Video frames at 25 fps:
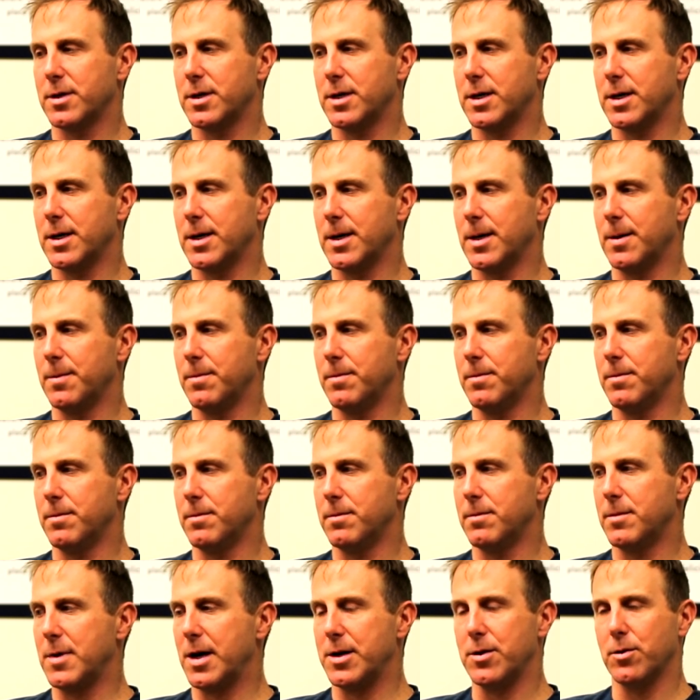
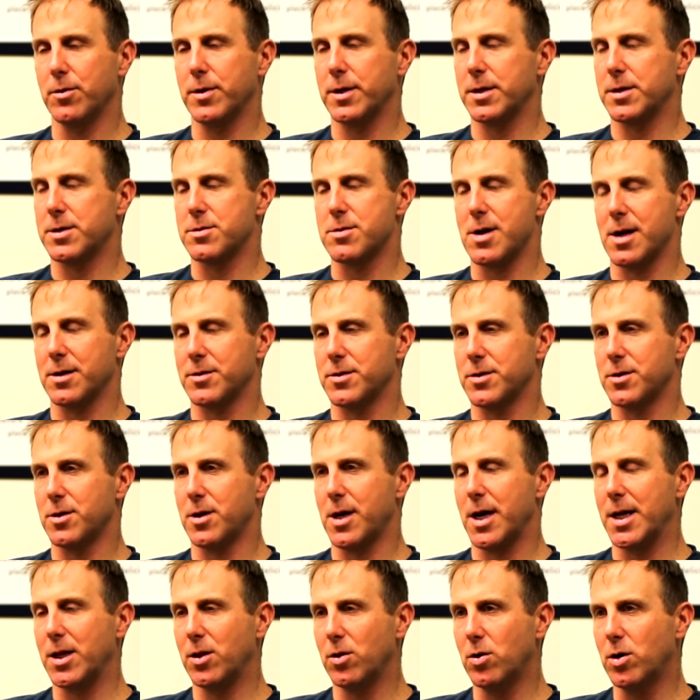Um, I don't think it's traction at
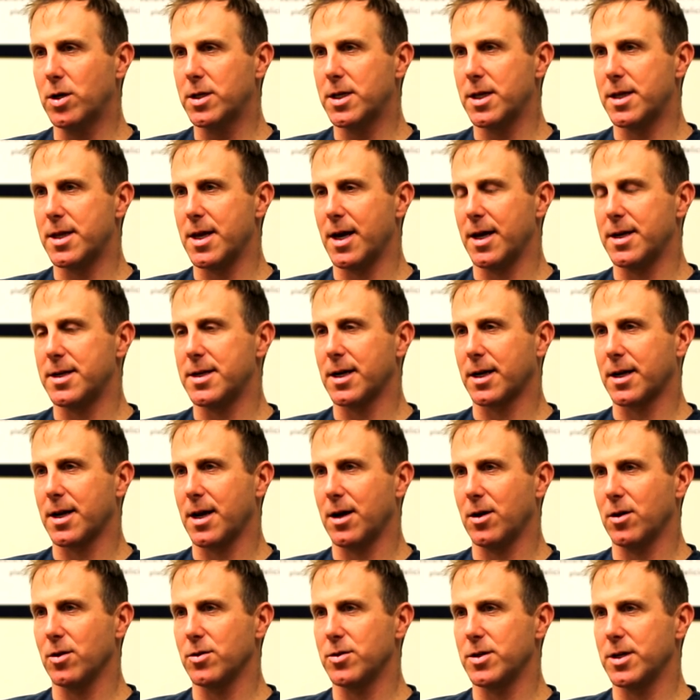all. I looked at that
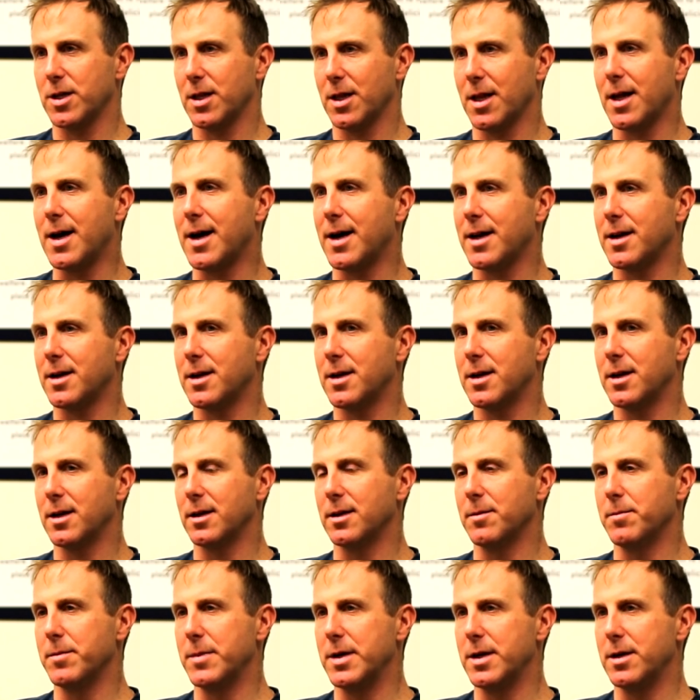technology a lot
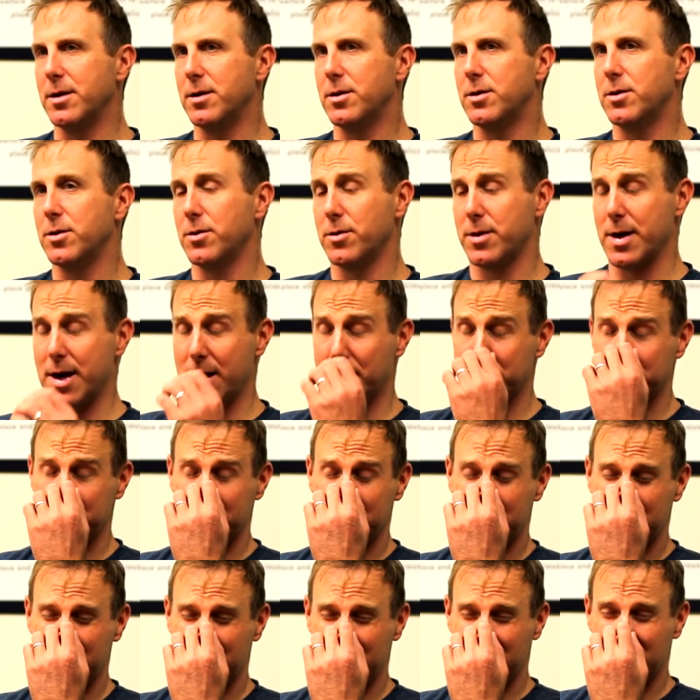in the mid
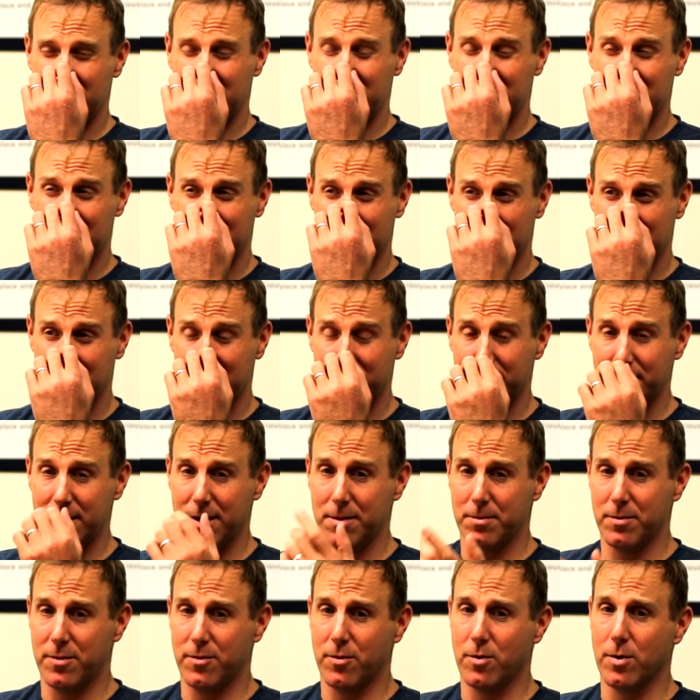2000s uh,
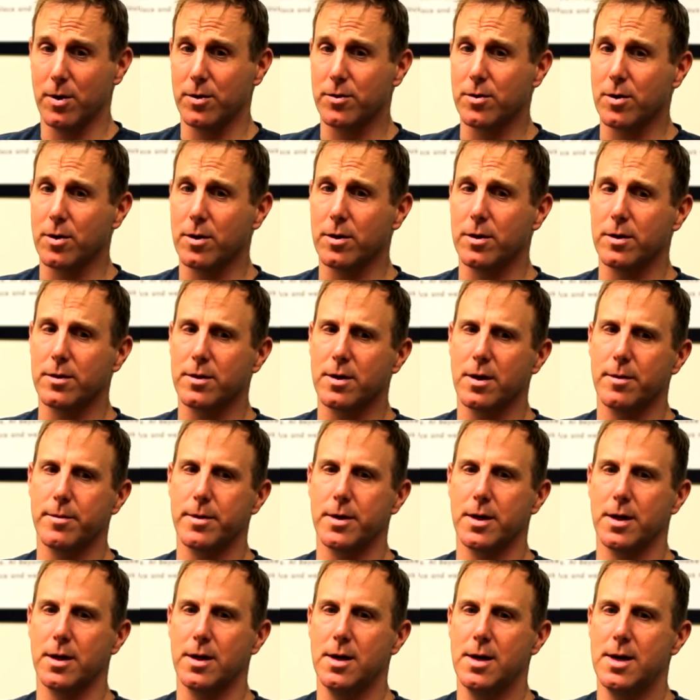and before I started this
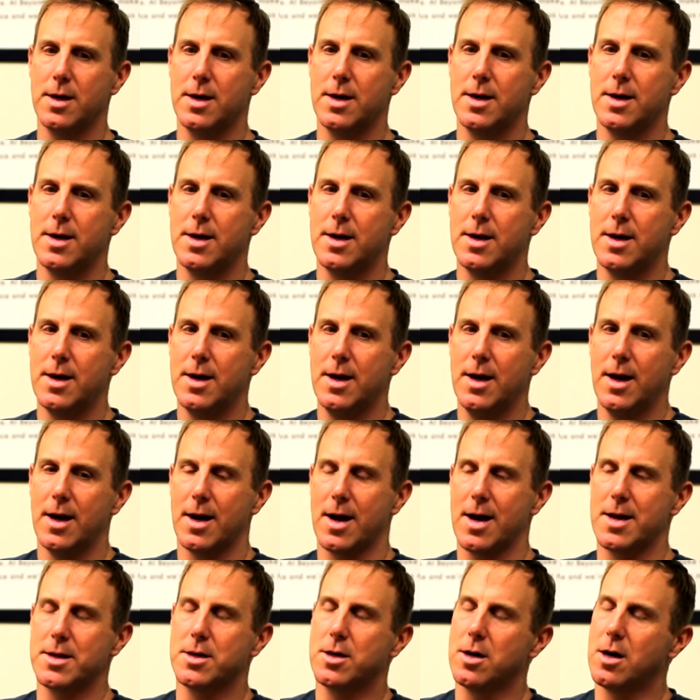company.
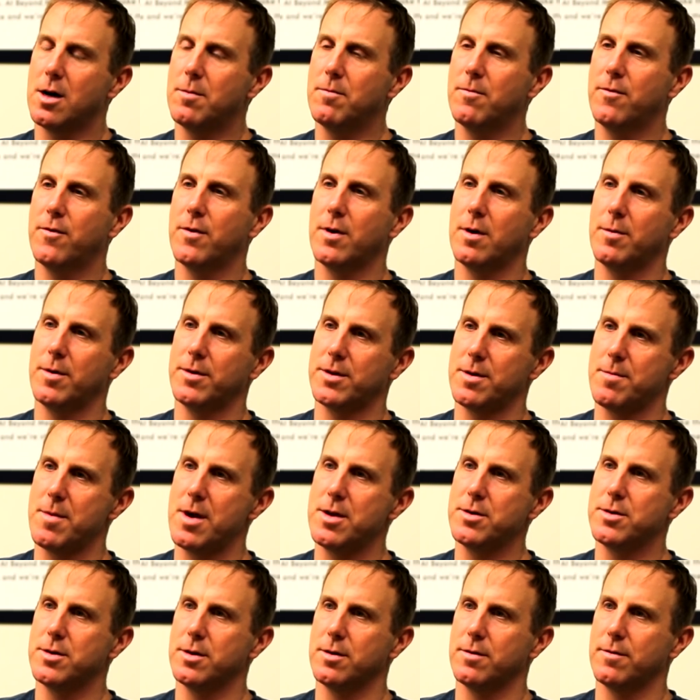And I'd come from, as I
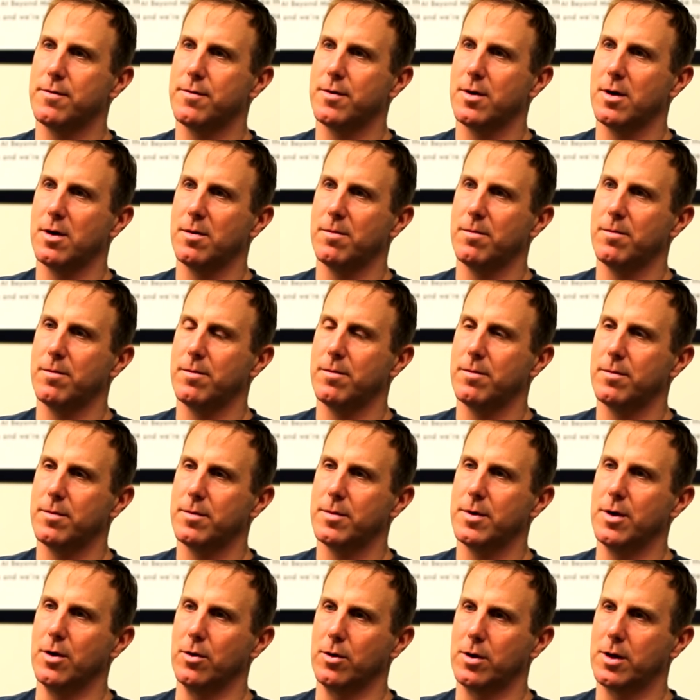mentioned, from
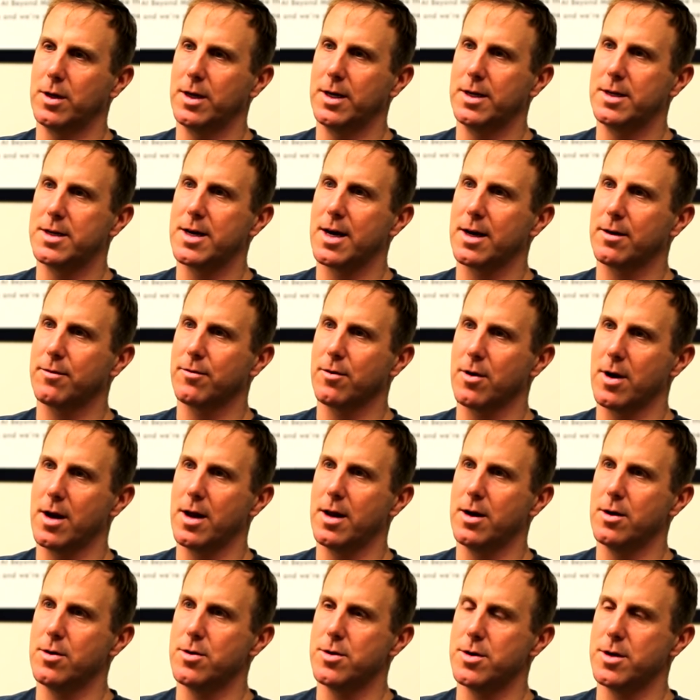you know clean tech for
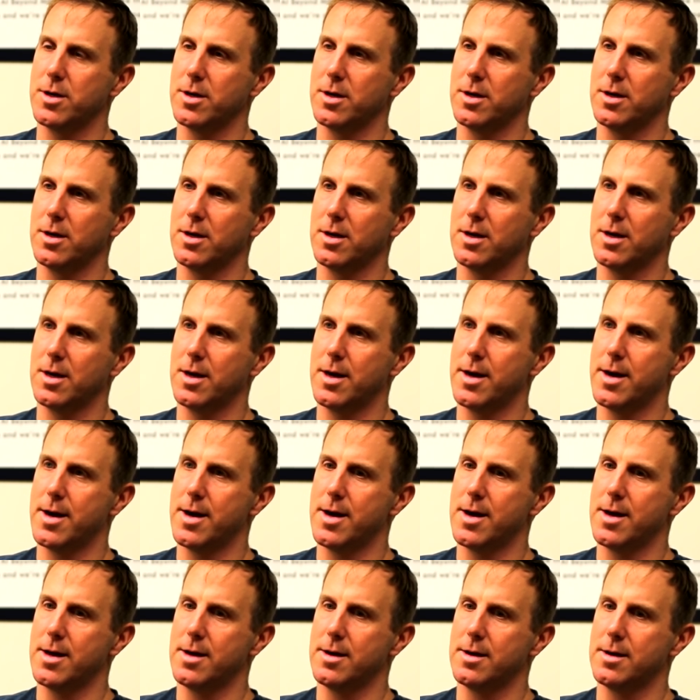energy,
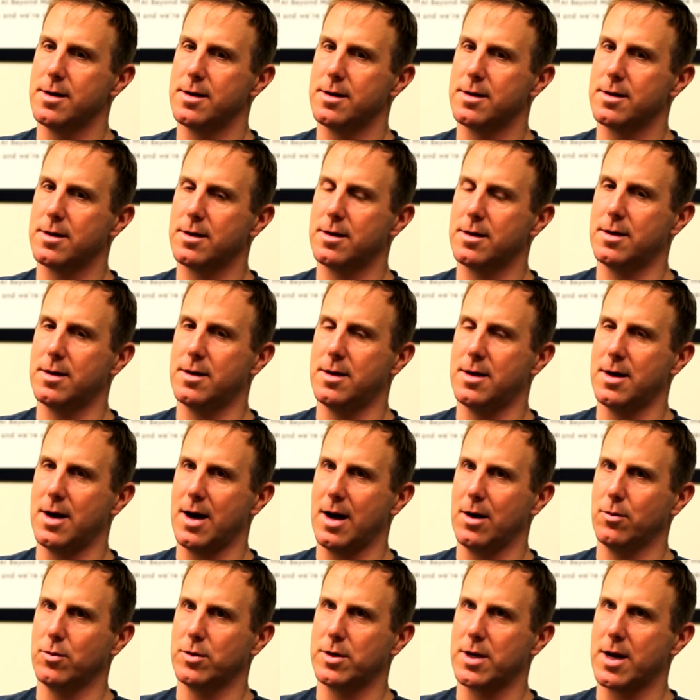and
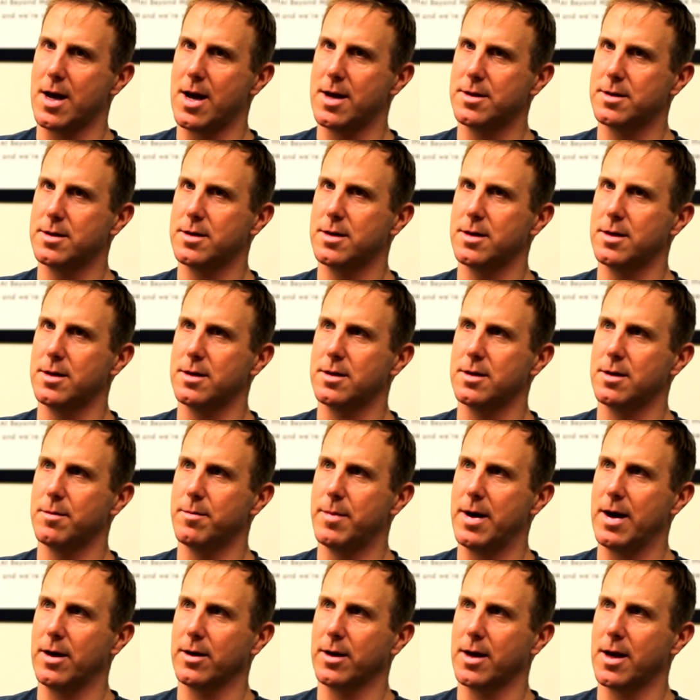I was hesitant
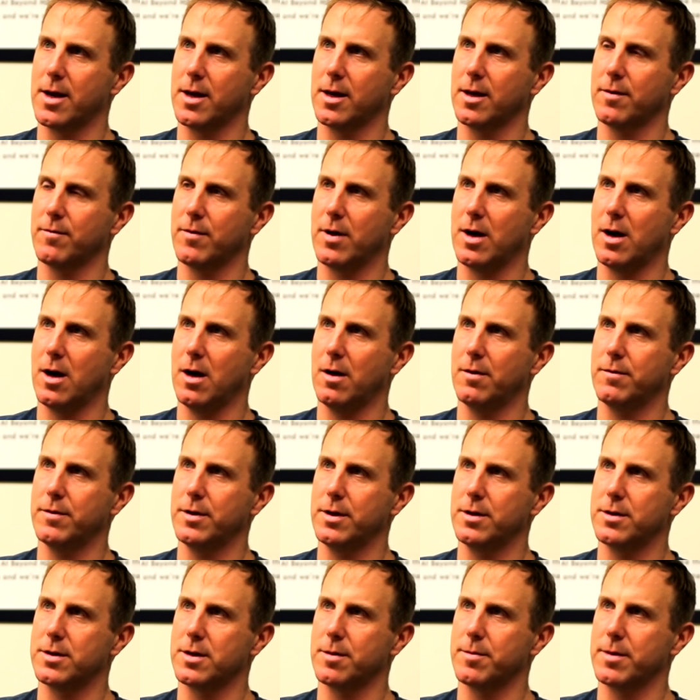about getting
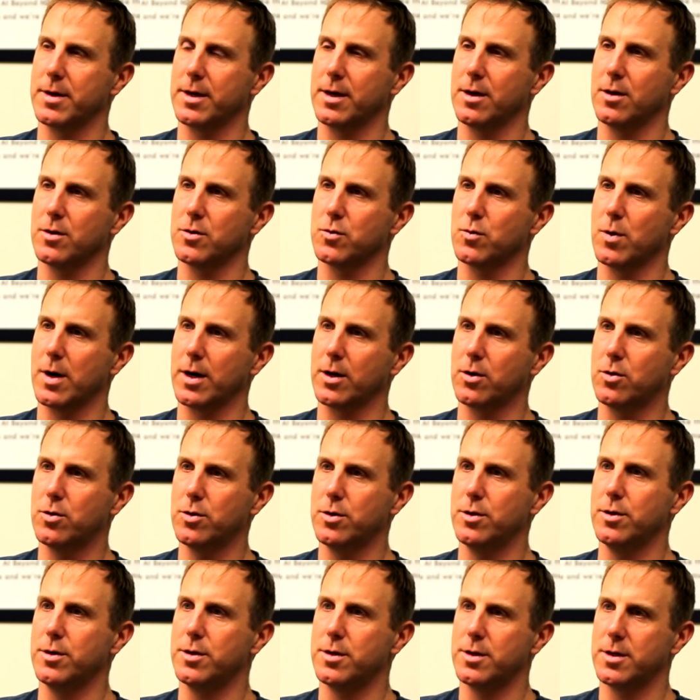involved in something else where I
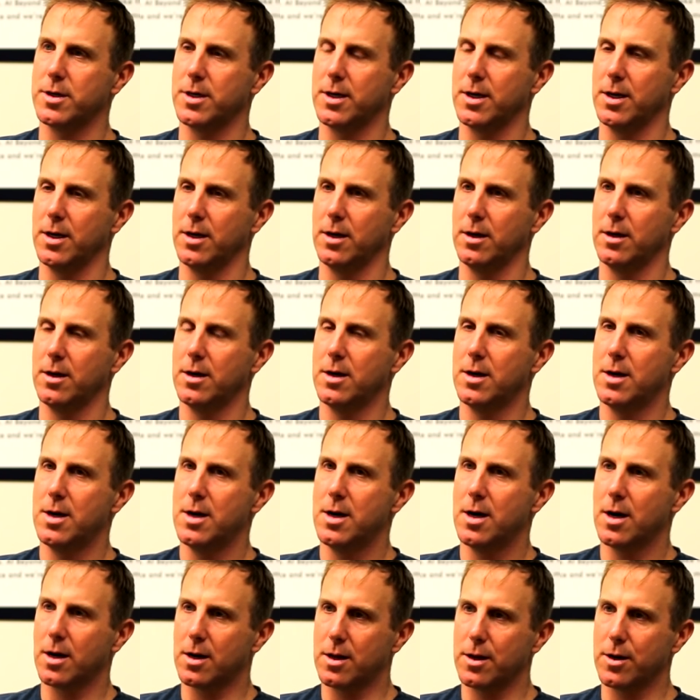couldn't see
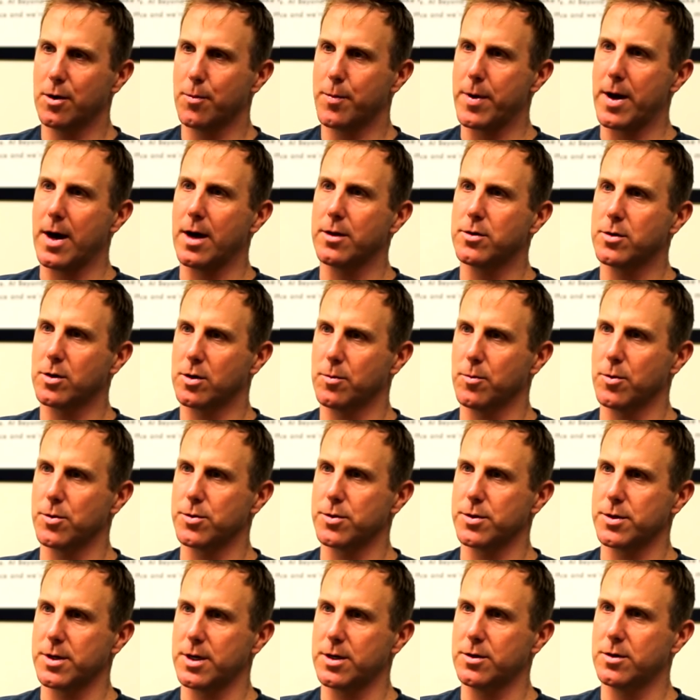a clear path to
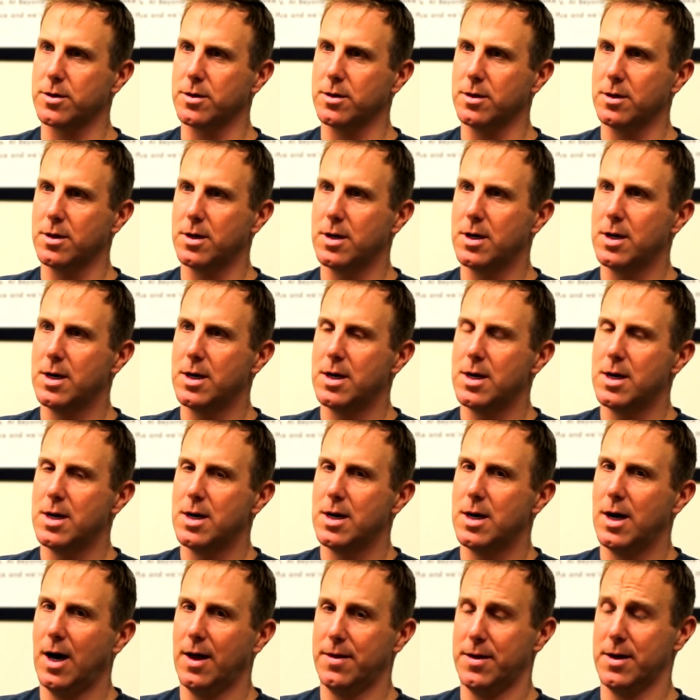commercialization.
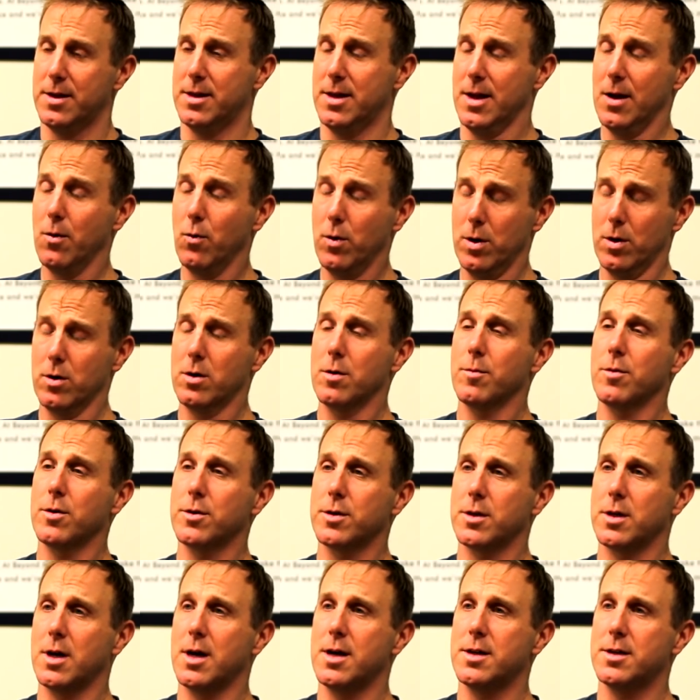I think they will
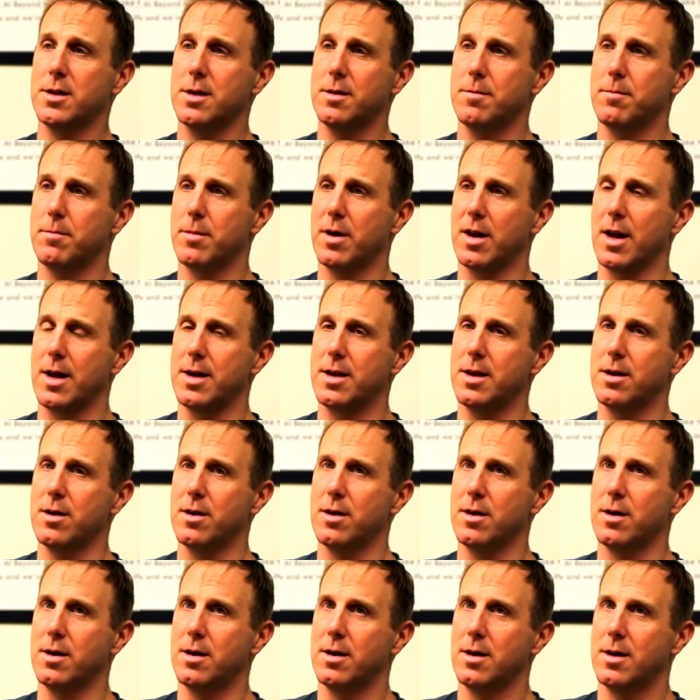commercialize it, but I
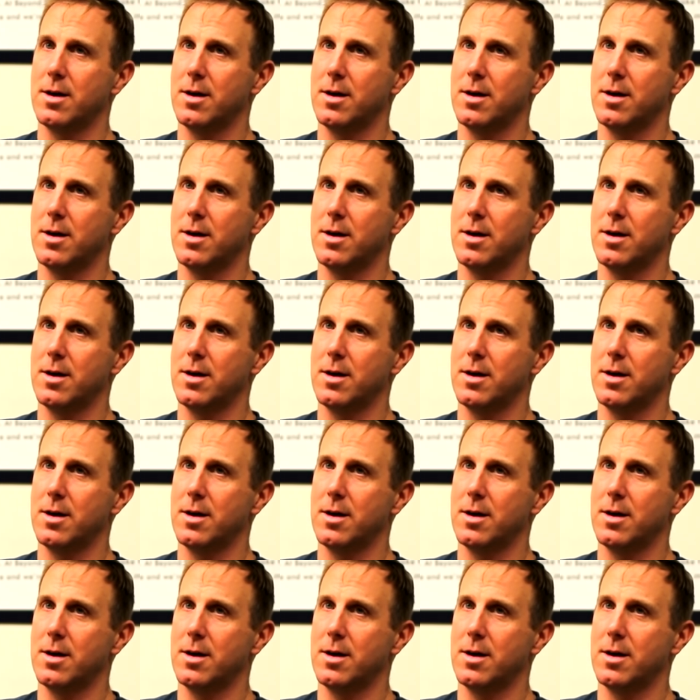didn't.